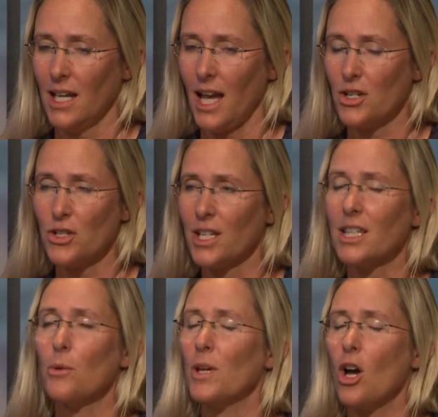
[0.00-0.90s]
think
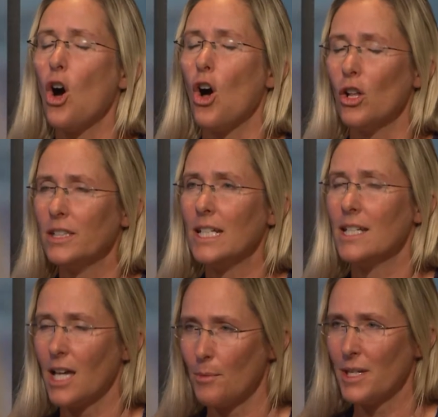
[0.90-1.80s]
that we all need to
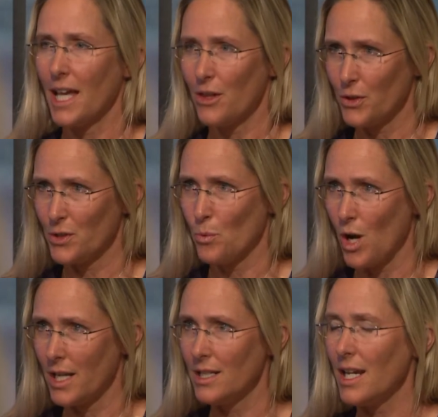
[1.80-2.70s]
come together as
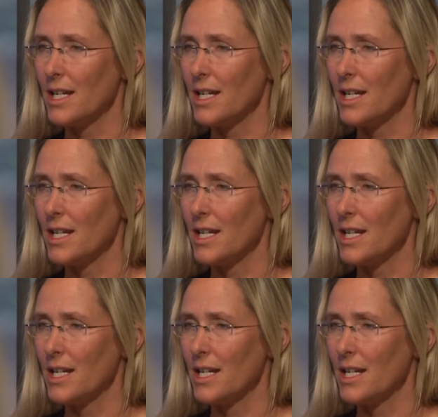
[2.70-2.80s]
one